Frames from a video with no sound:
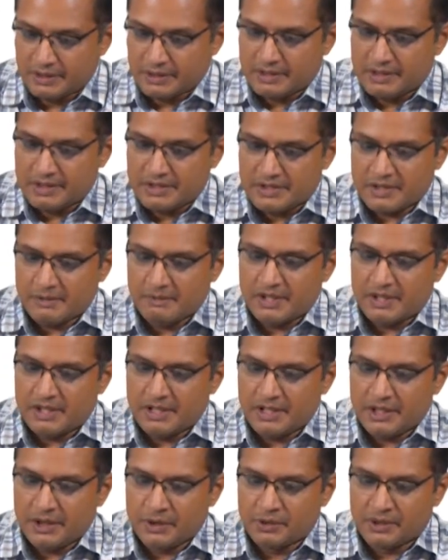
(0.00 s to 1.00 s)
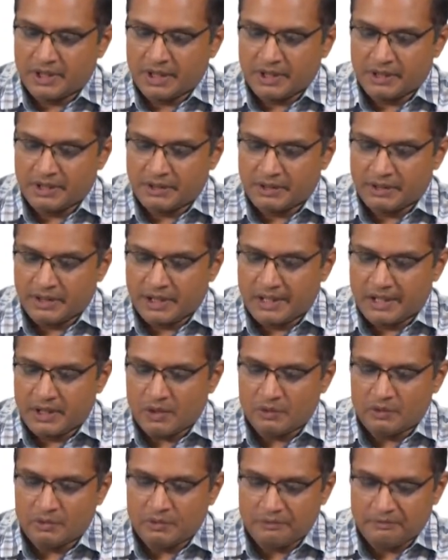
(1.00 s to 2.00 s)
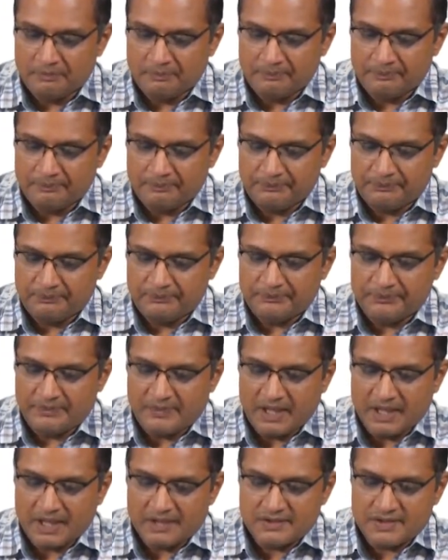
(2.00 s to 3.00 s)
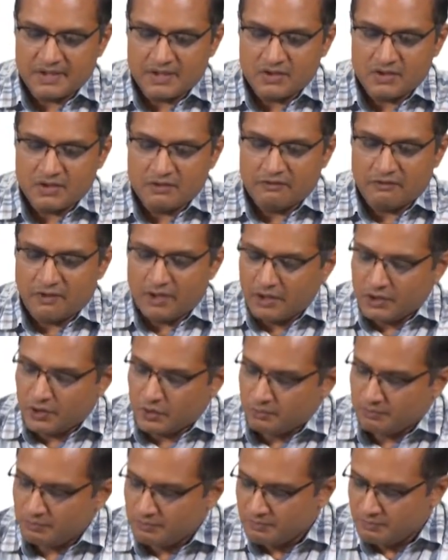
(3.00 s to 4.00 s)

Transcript: similarly, you can allow exchange of volume